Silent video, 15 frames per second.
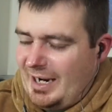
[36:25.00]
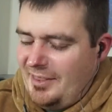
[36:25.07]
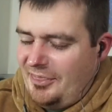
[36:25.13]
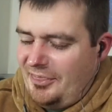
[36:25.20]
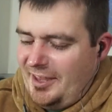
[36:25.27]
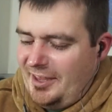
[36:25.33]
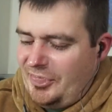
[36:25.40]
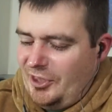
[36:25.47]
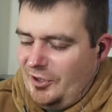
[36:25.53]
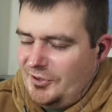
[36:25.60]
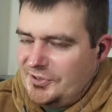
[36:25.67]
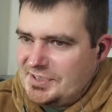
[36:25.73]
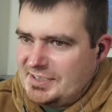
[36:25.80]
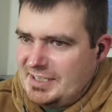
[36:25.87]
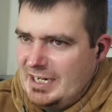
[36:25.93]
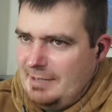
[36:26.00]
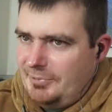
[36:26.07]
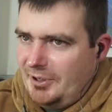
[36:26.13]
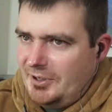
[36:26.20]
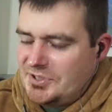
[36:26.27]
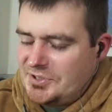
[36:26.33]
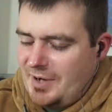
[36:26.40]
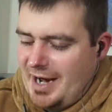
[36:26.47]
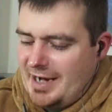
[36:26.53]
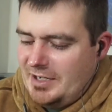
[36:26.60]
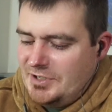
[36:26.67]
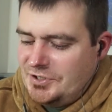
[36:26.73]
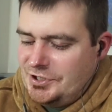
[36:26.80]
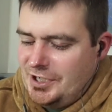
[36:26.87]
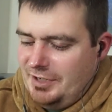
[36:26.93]
think they'll keep their
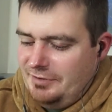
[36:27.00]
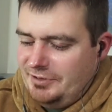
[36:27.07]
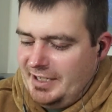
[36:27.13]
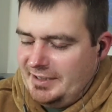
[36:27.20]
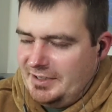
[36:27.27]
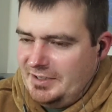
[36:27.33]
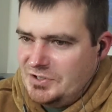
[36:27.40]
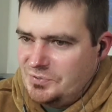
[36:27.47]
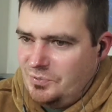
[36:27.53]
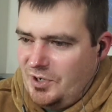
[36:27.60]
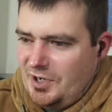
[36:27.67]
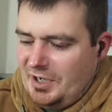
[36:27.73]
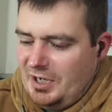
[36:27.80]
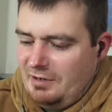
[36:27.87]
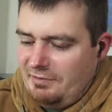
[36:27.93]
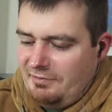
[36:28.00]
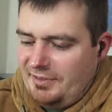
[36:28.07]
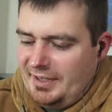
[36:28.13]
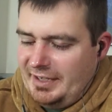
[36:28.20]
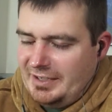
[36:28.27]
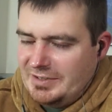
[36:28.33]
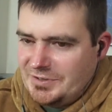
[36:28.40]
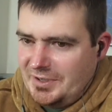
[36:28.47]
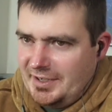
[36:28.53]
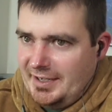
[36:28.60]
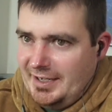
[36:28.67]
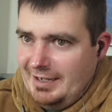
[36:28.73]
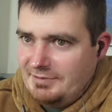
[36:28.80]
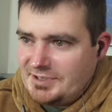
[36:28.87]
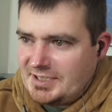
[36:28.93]
strategy of like these one-off things they're going to
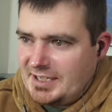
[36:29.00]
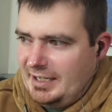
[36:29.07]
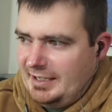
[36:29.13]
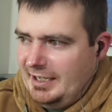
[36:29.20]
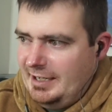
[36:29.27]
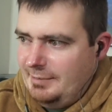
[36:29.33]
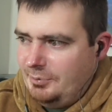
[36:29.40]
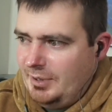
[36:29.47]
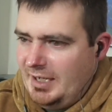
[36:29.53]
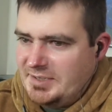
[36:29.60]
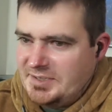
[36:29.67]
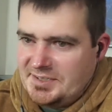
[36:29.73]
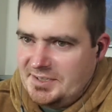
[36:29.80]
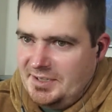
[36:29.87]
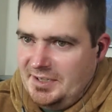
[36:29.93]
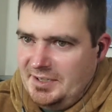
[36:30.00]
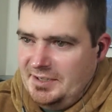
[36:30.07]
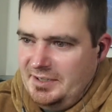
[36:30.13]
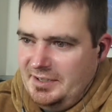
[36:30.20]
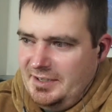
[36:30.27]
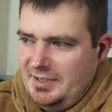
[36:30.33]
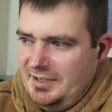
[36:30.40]
have sky-high prices on.